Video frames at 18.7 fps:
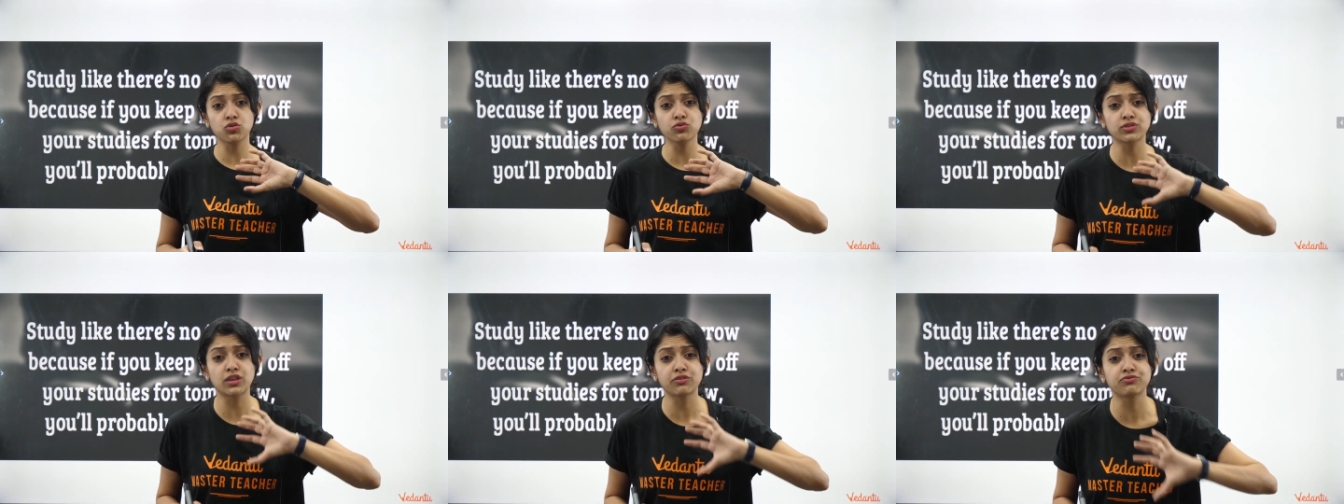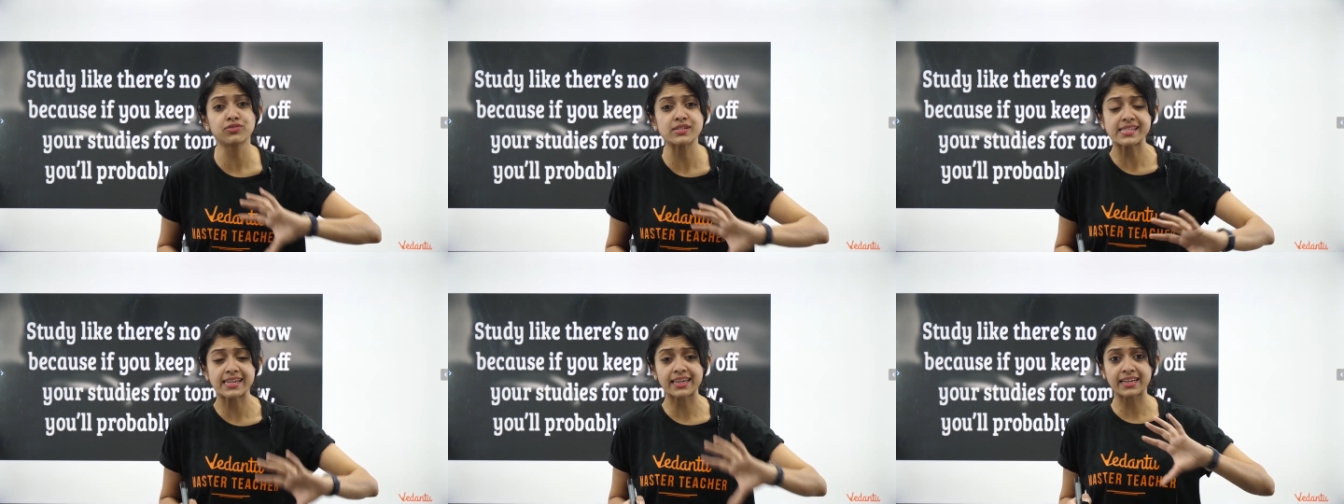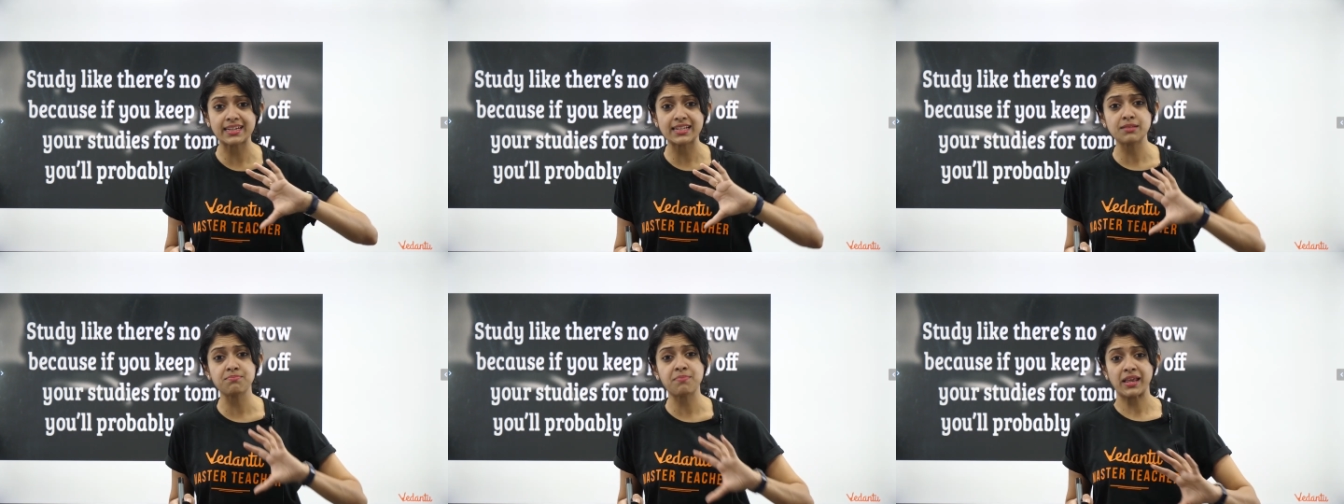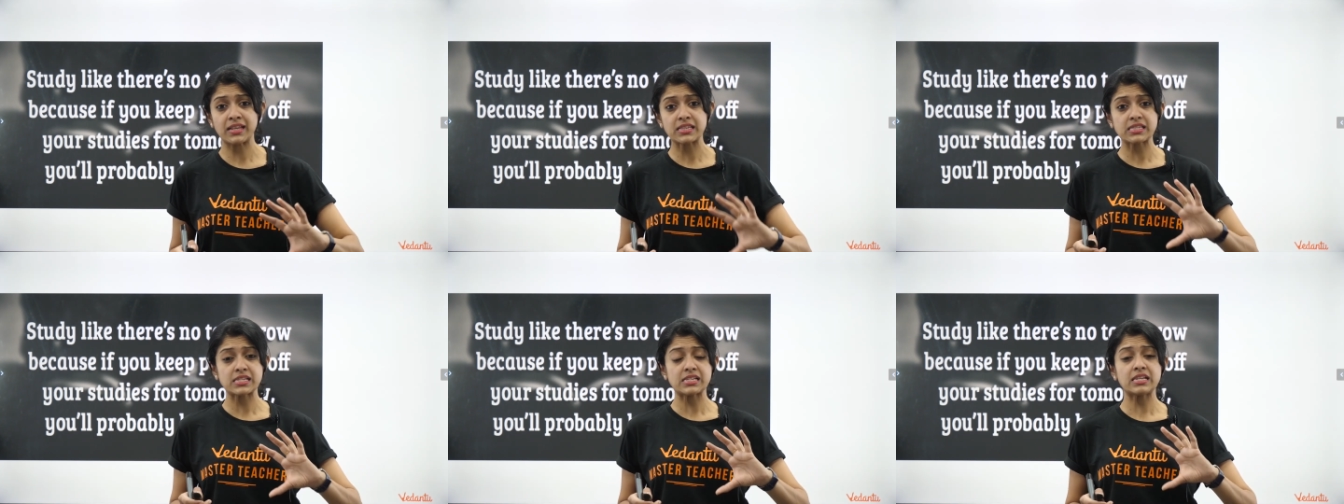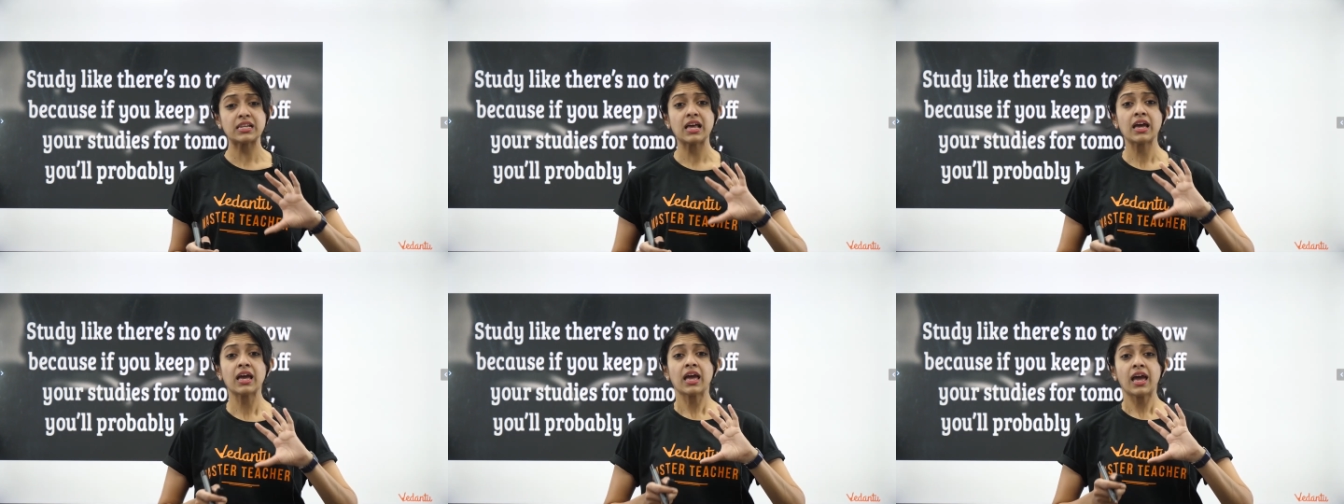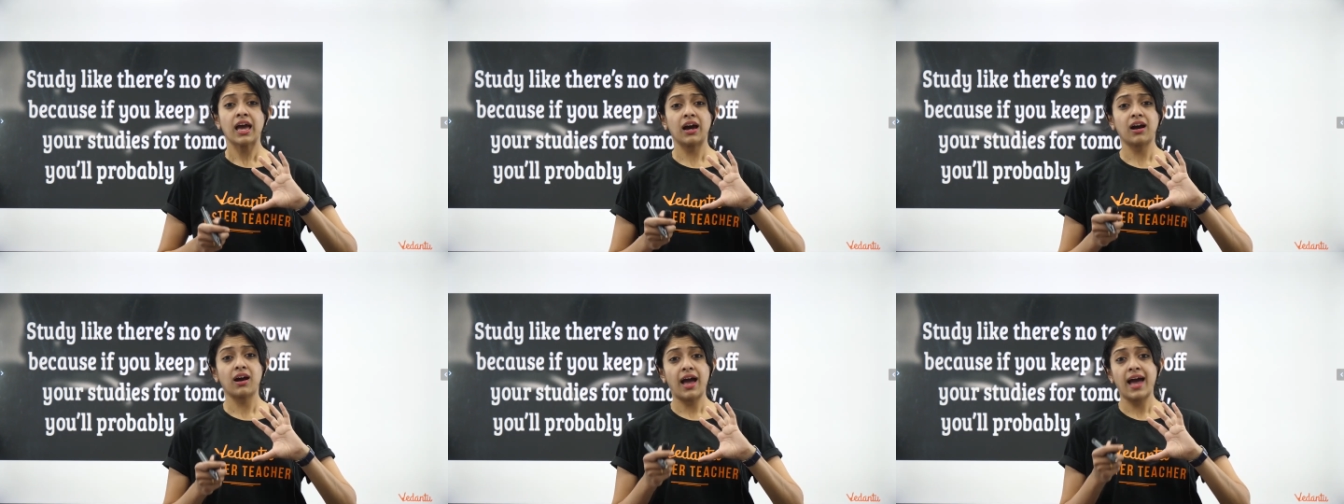the physical, mental
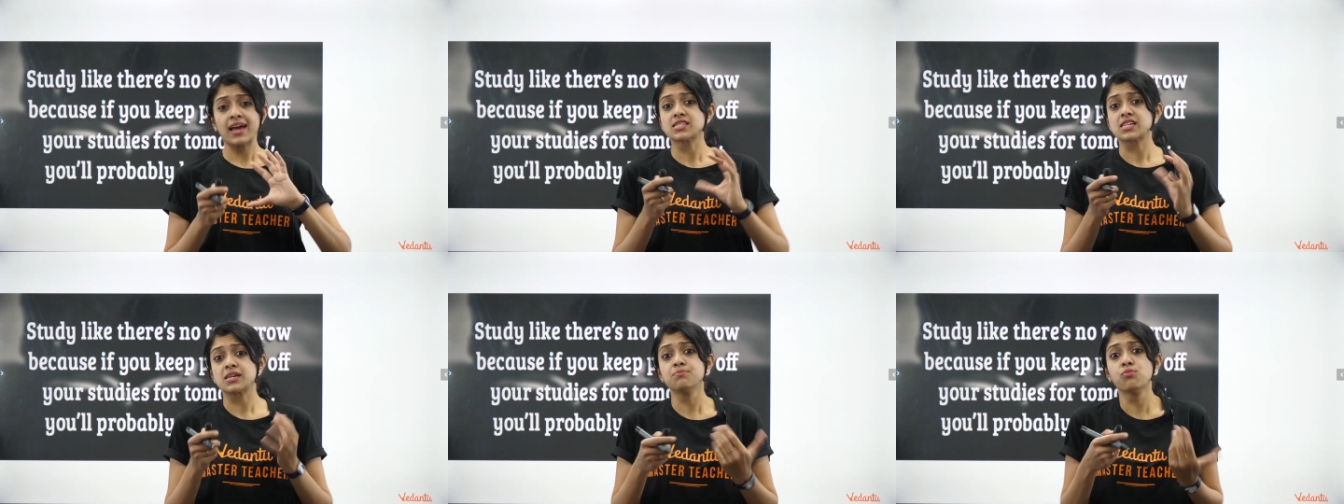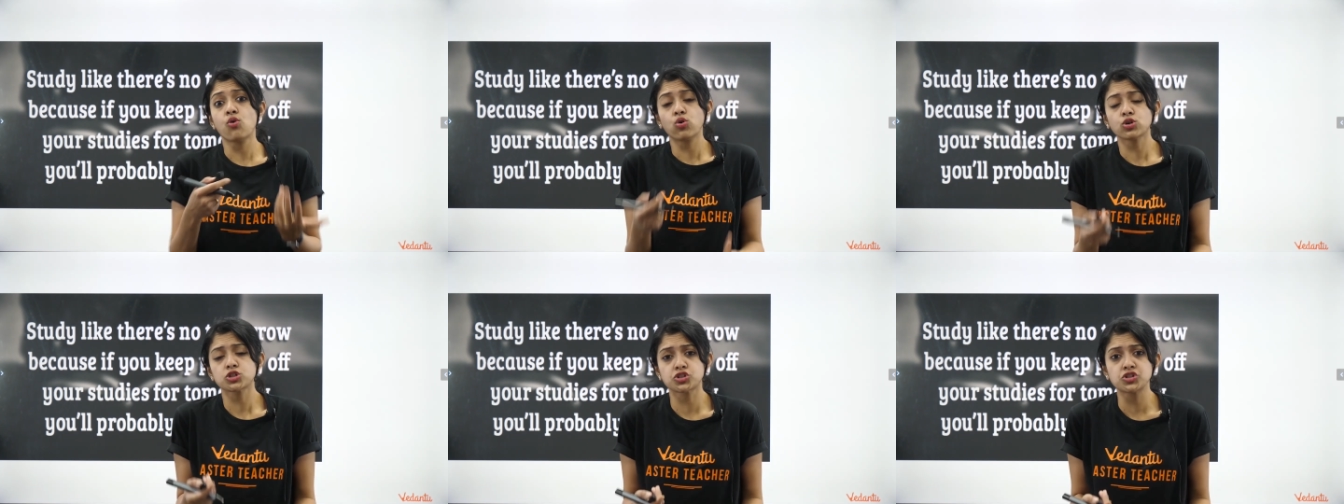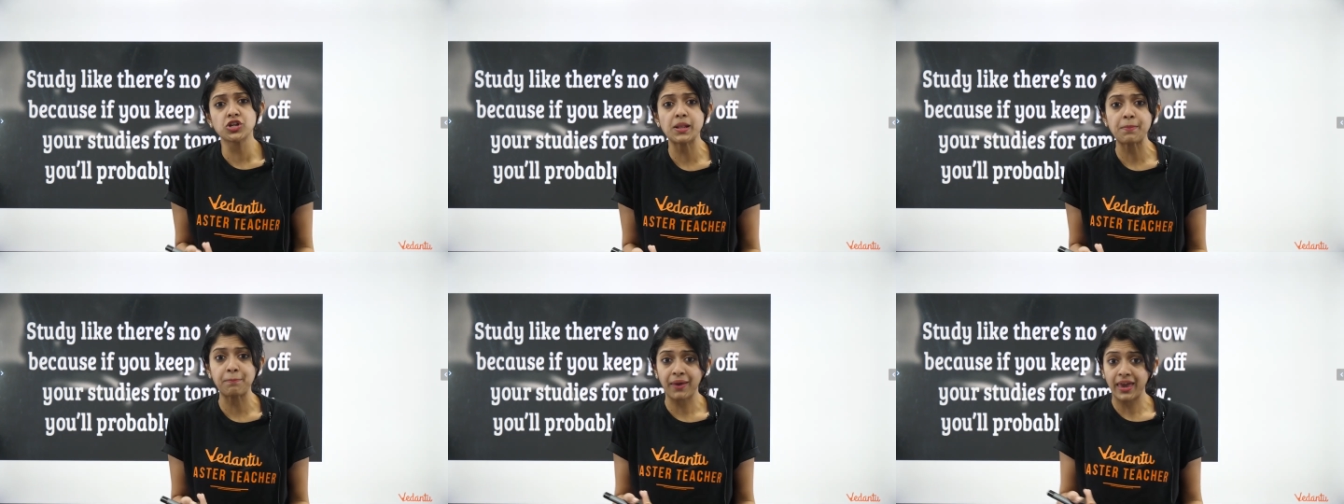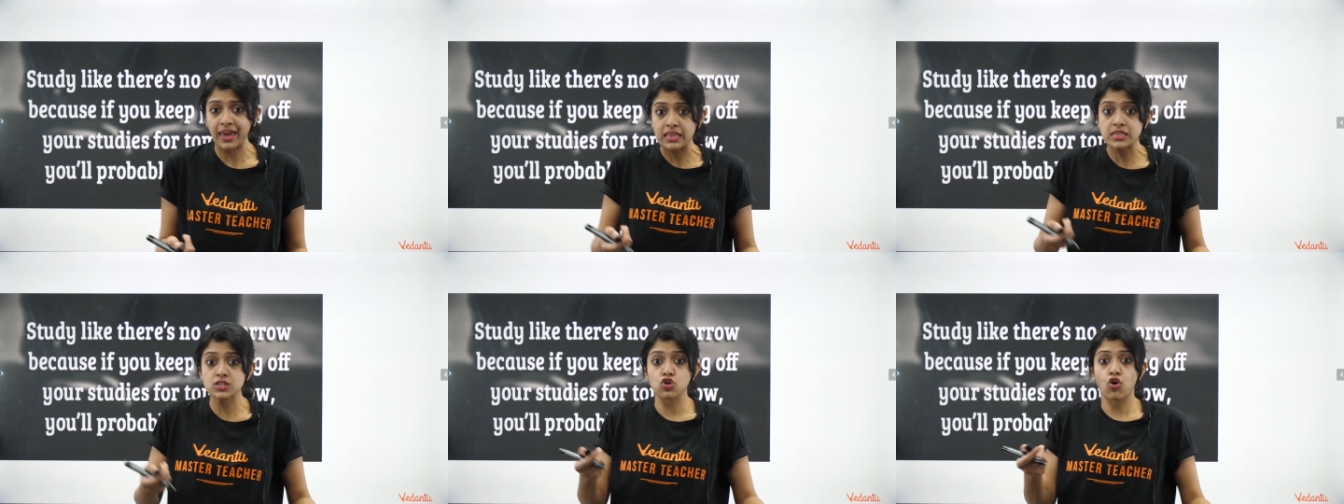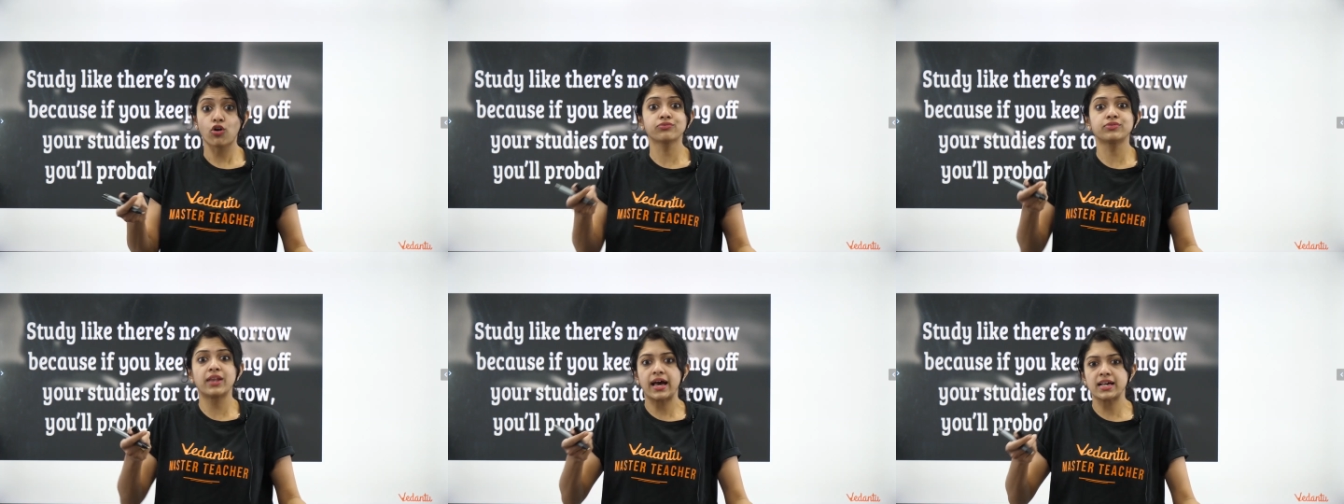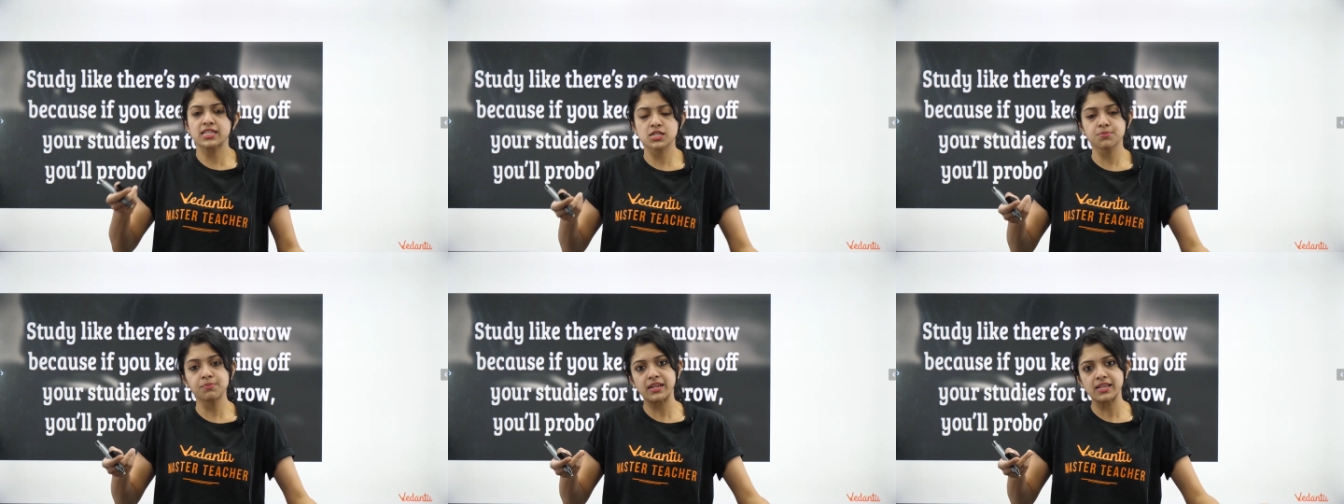and emotional pains of
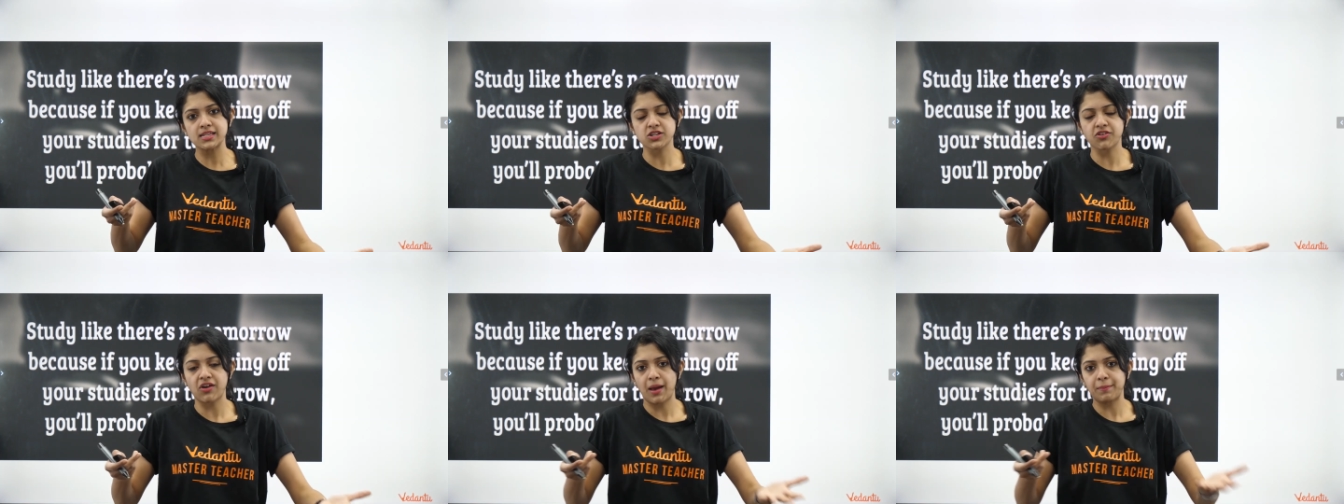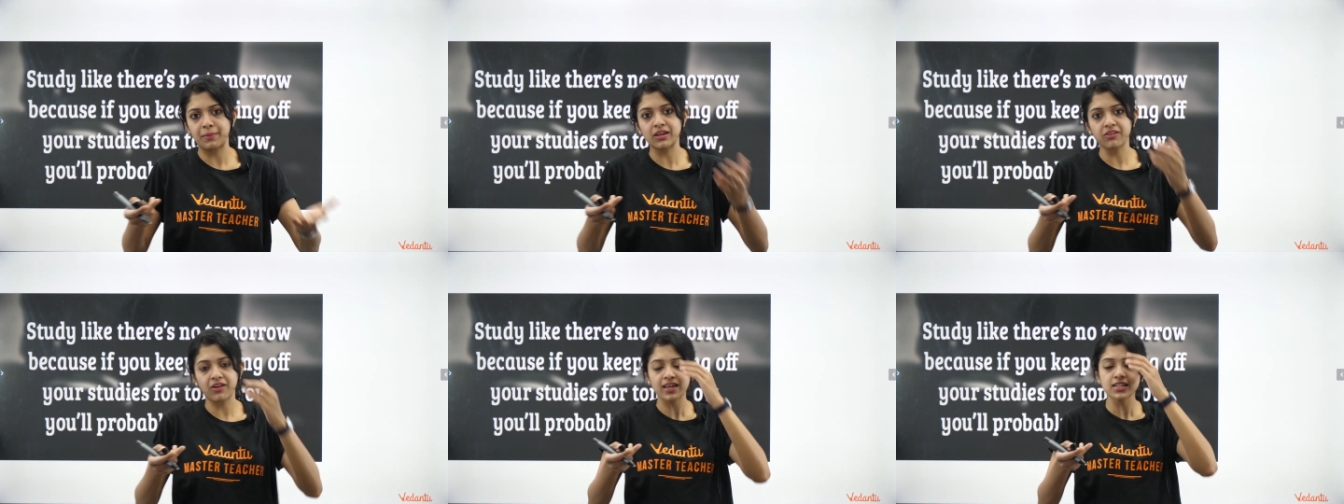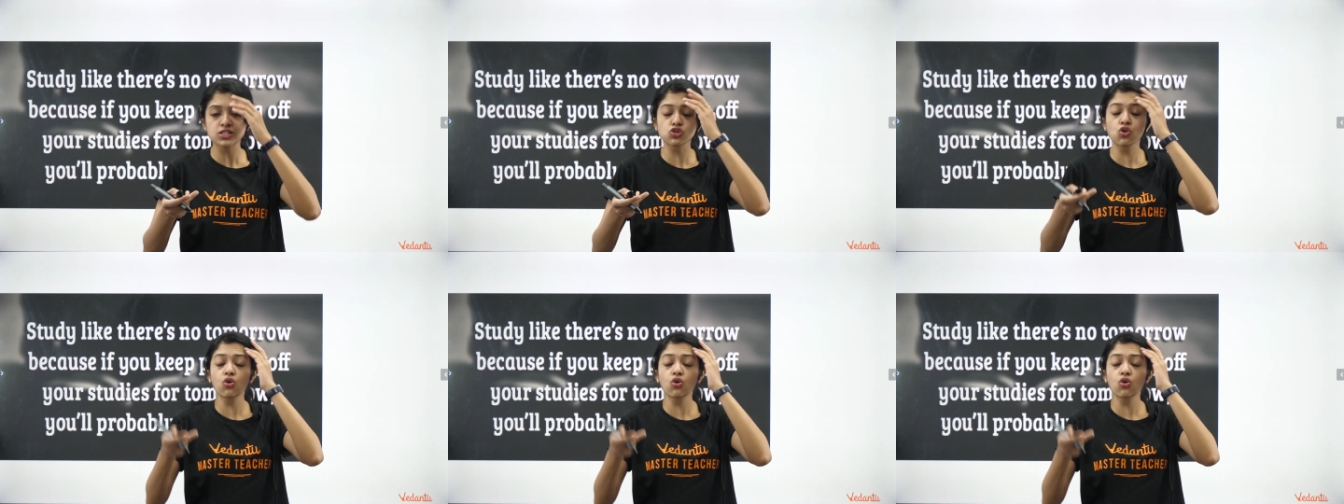last minute cramming, right?